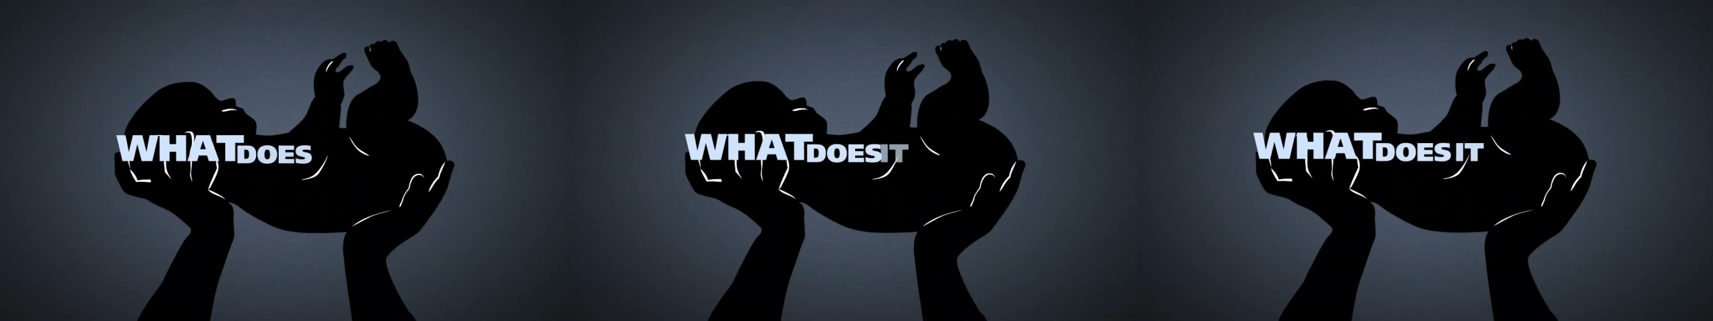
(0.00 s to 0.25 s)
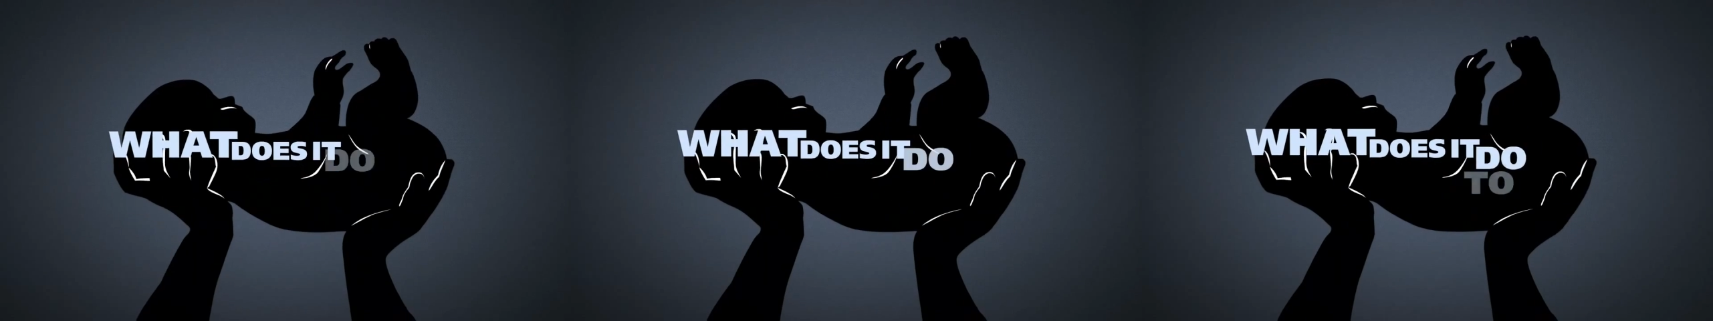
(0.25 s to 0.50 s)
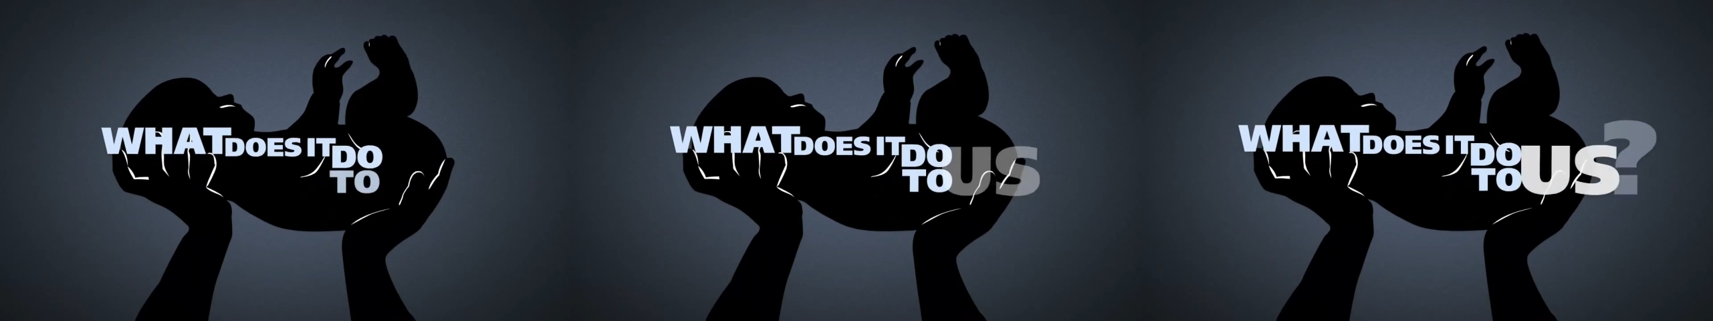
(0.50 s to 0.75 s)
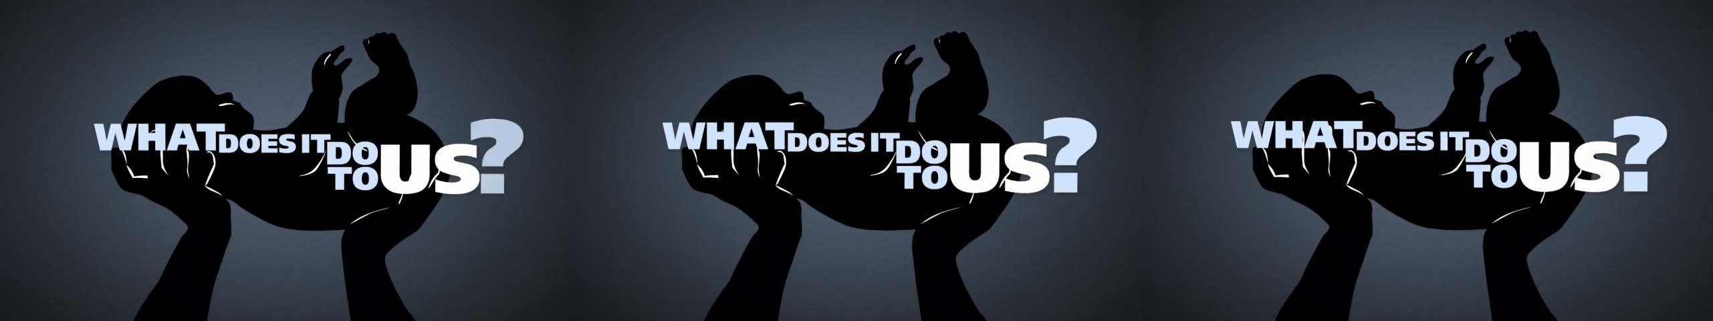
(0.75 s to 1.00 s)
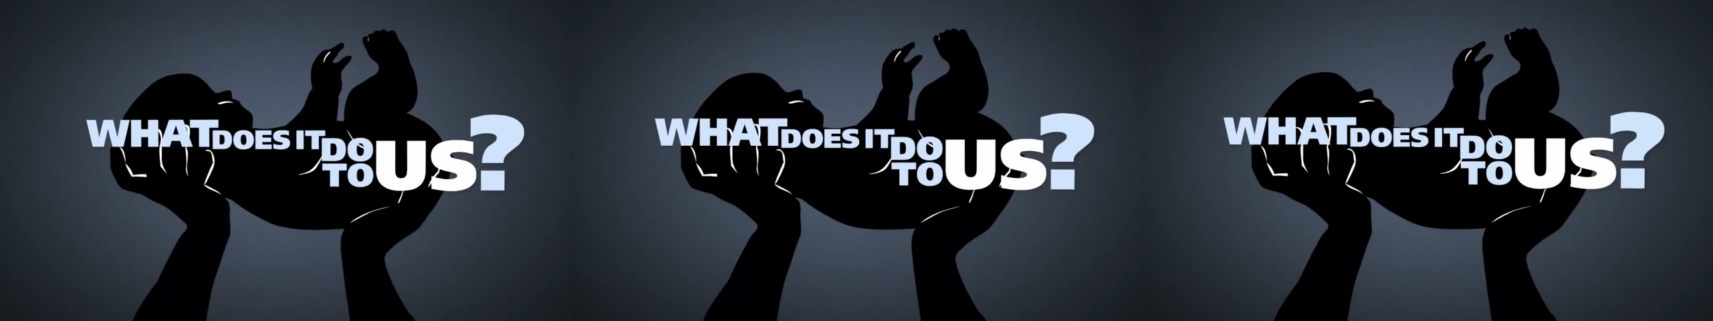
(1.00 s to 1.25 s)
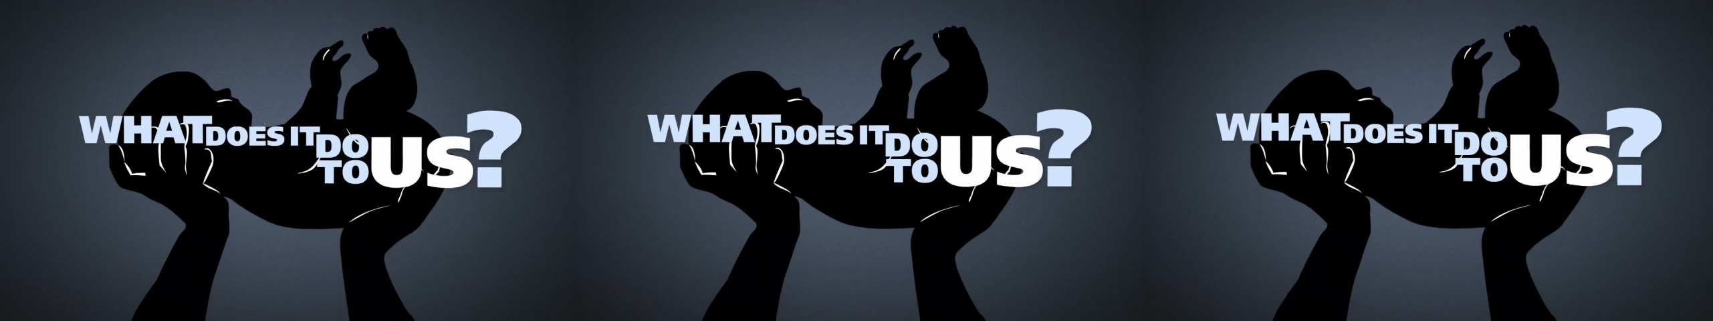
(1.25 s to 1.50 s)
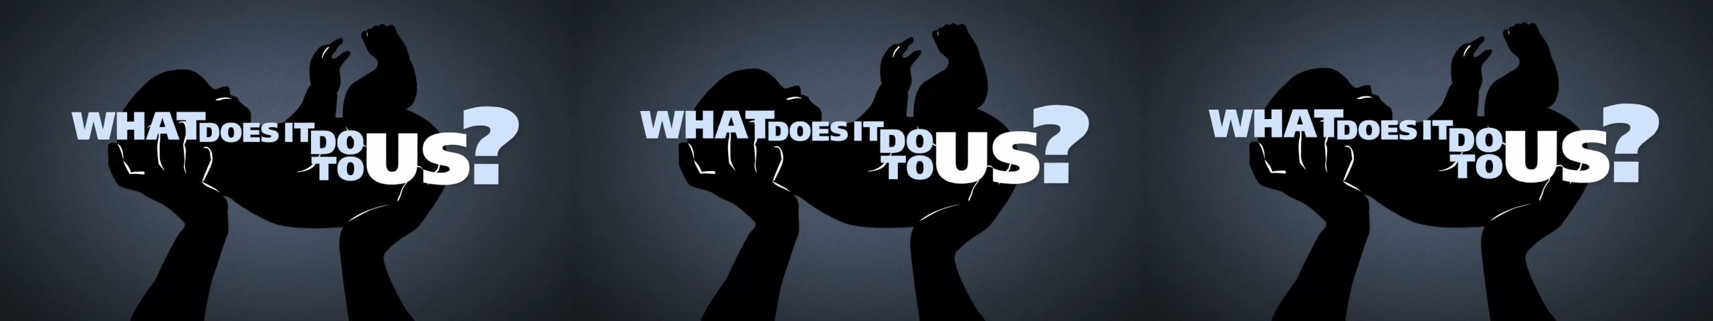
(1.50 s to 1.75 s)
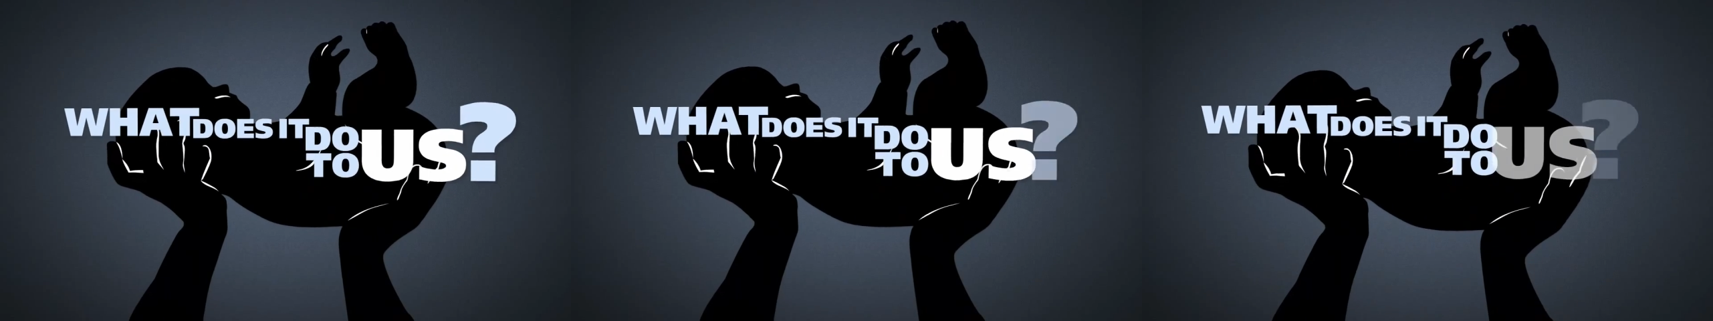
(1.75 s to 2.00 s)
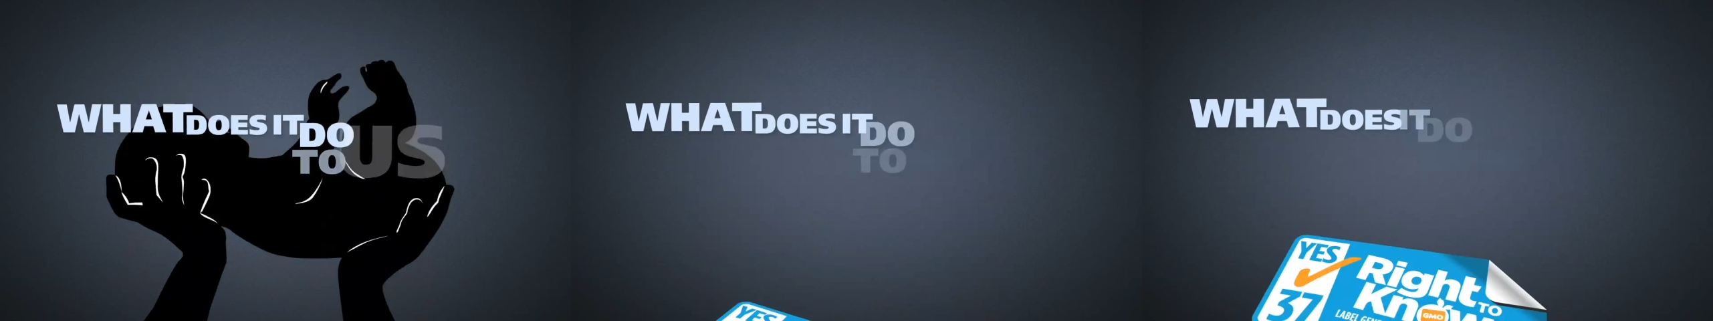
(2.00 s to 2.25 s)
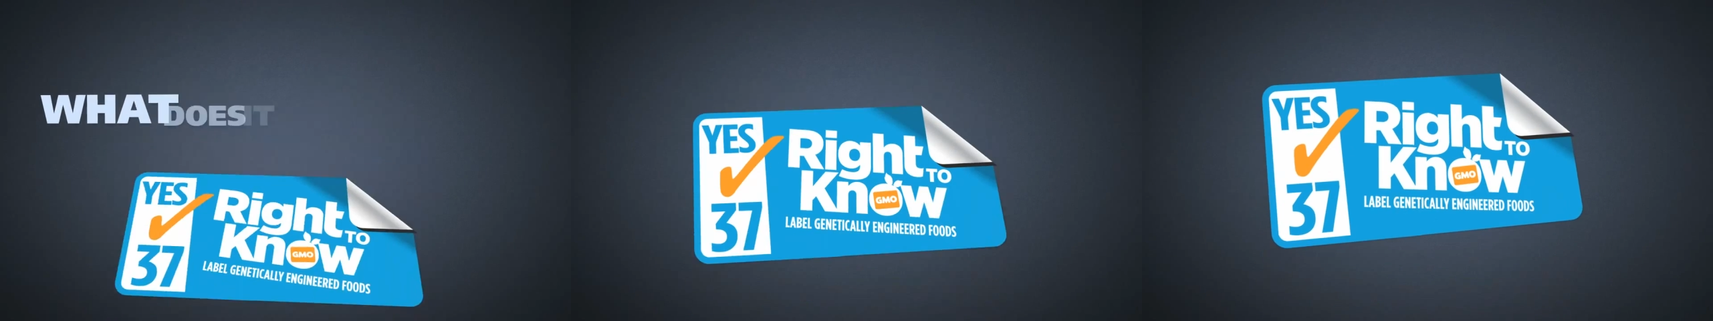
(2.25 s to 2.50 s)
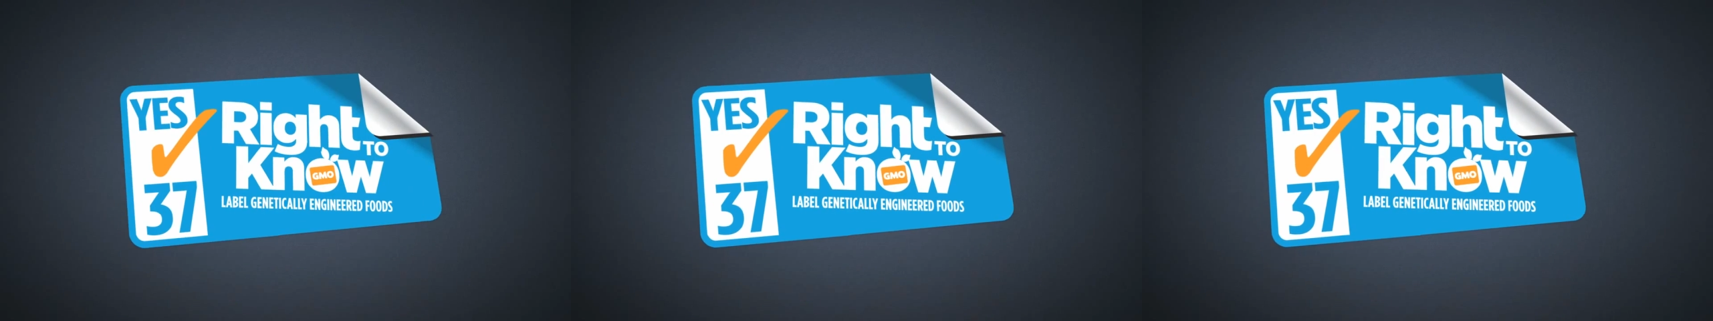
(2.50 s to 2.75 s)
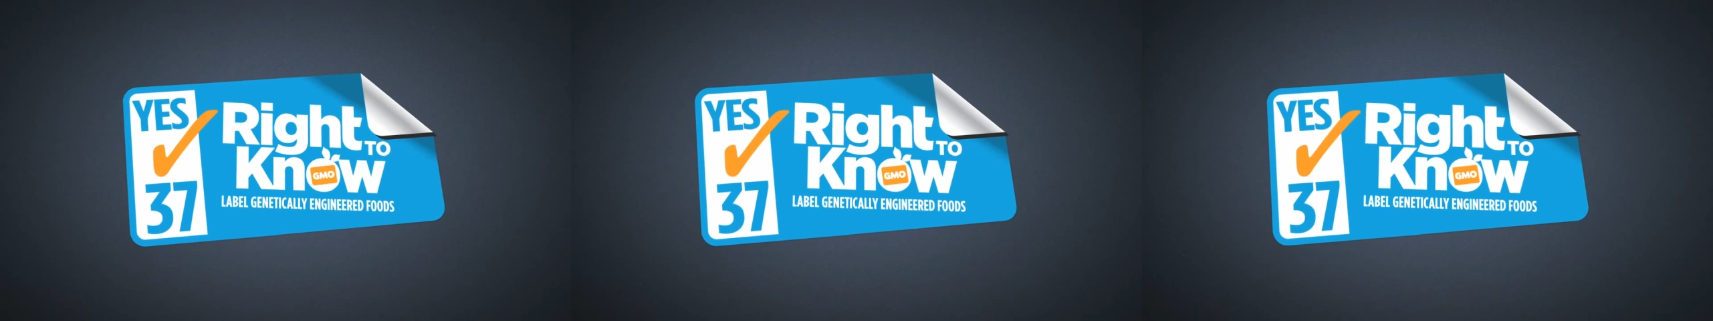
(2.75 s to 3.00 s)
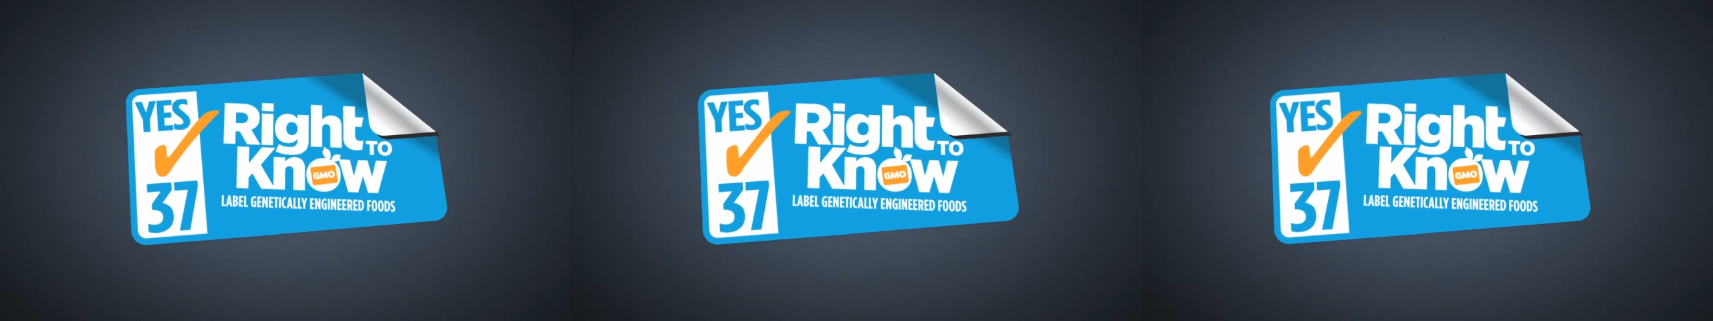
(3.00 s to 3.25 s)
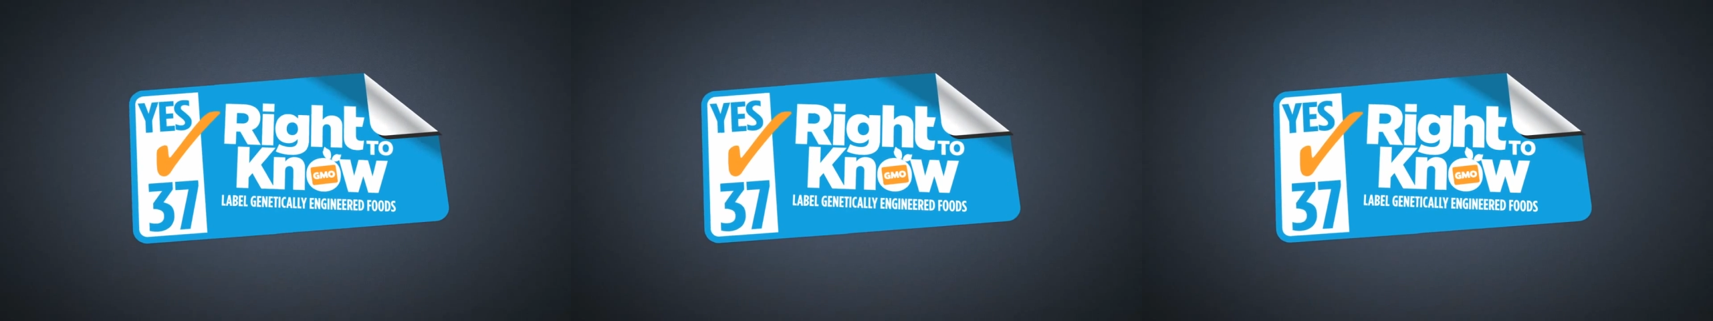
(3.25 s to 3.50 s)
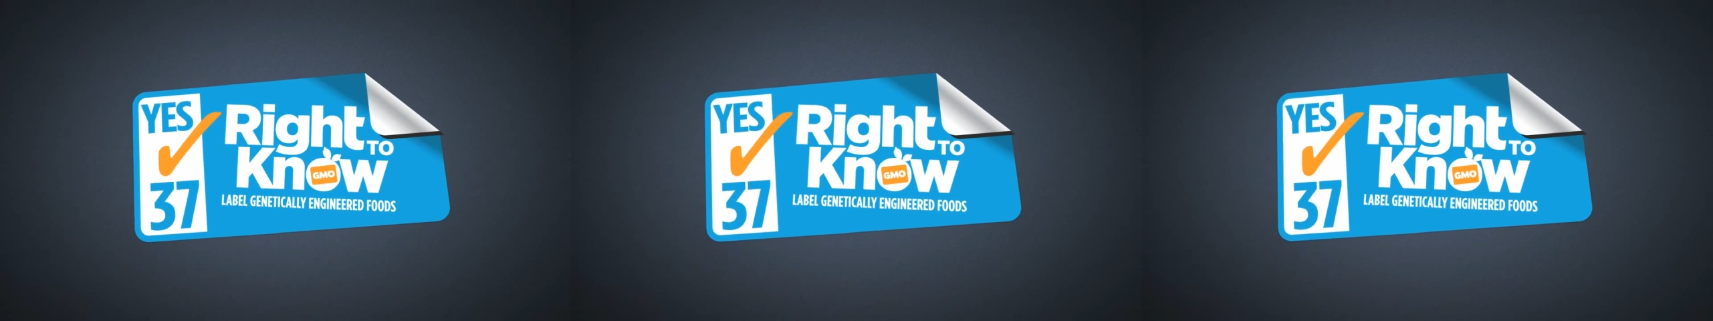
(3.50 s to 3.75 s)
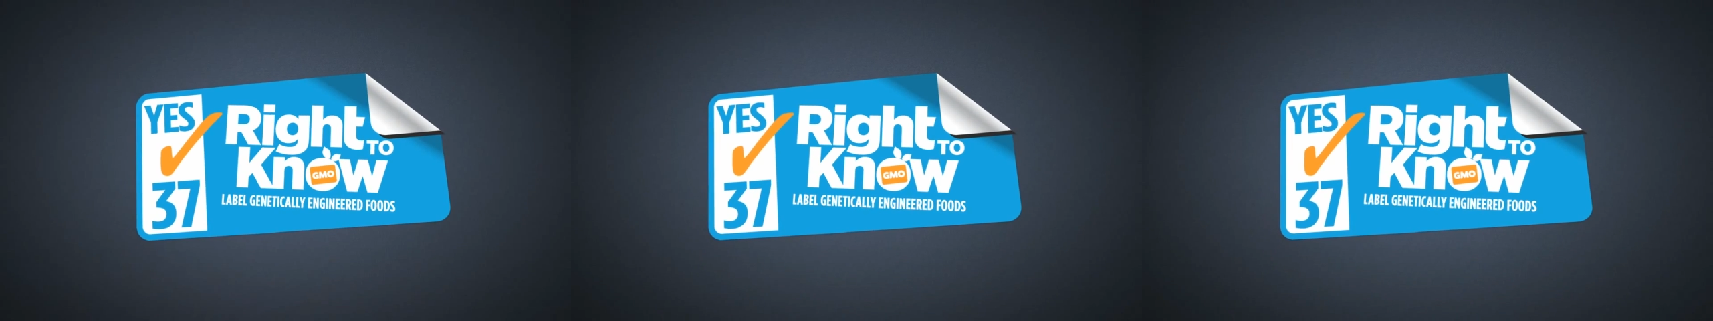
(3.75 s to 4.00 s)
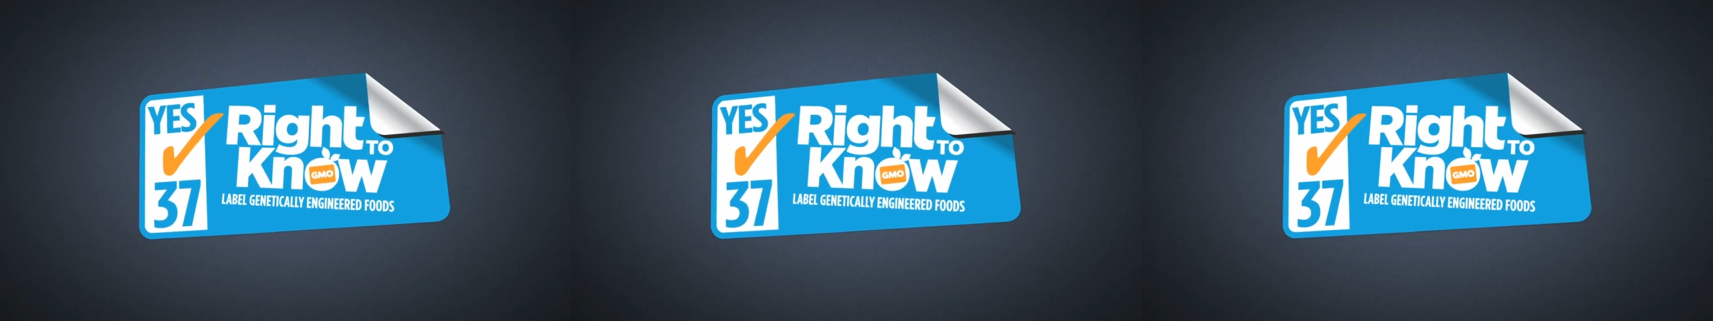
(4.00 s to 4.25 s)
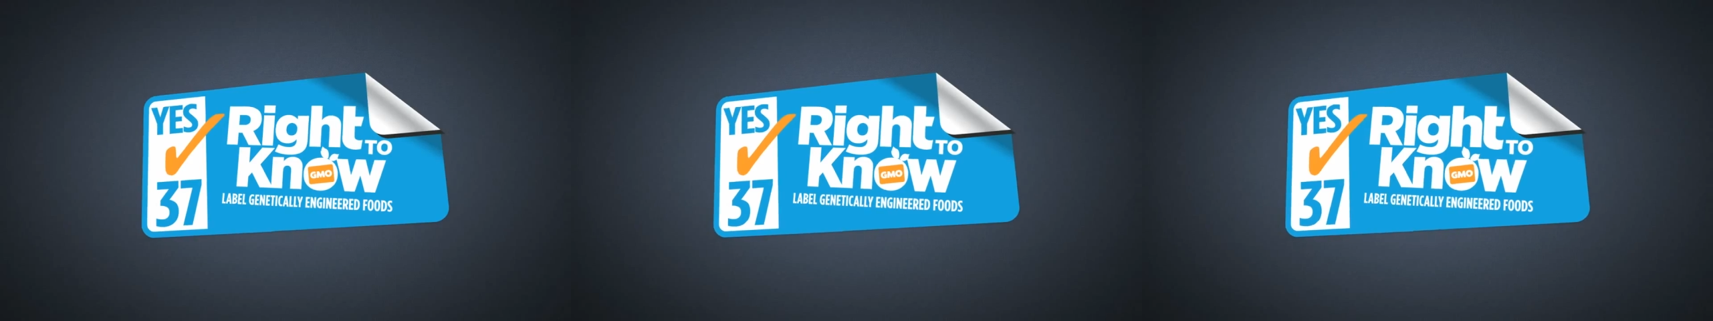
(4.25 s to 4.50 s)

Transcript: [unreadable: no face in view]